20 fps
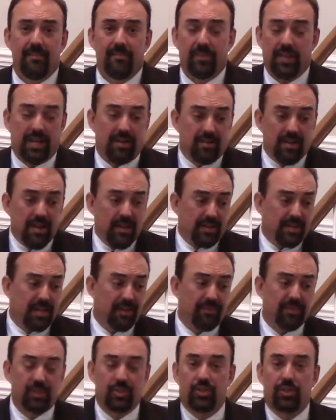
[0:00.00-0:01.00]
They
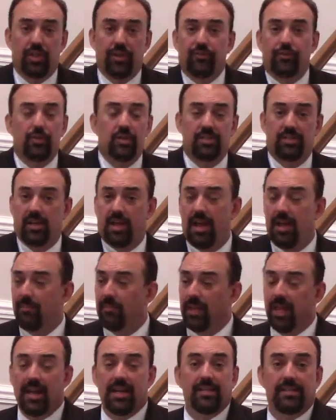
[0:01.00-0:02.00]
give us different
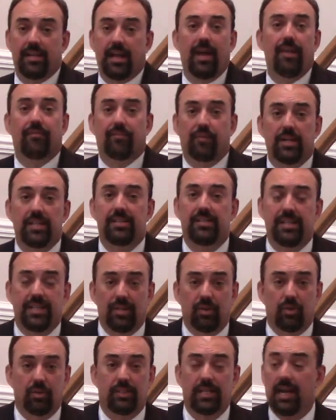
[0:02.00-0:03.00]
timelines every
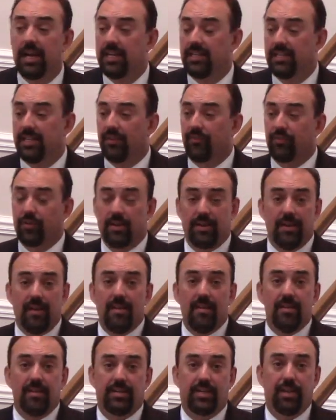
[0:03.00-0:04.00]
single day,
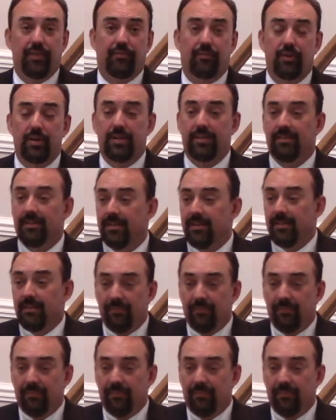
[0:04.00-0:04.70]
different